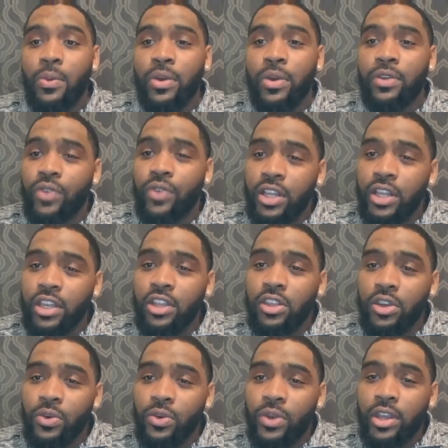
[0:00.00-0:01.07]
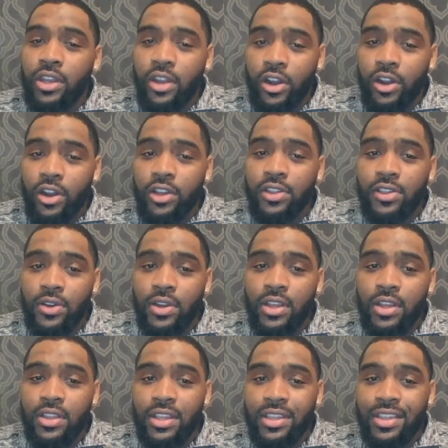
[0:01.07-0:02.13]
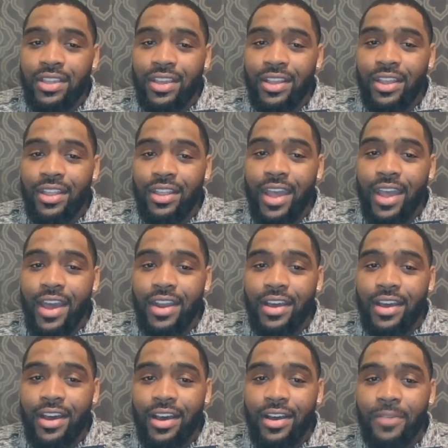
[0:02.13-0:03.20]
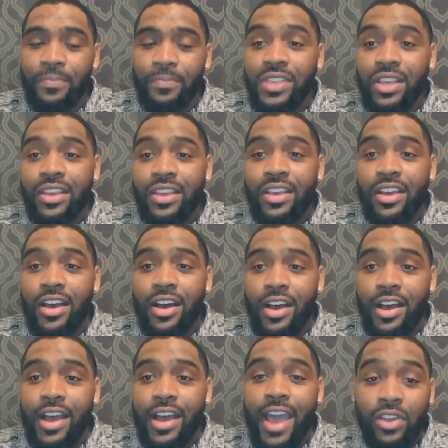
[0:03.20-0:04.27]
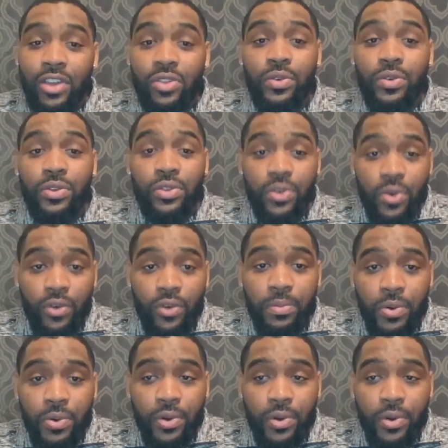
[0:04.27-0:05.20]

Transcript: but we really do encourage students to send in that actual score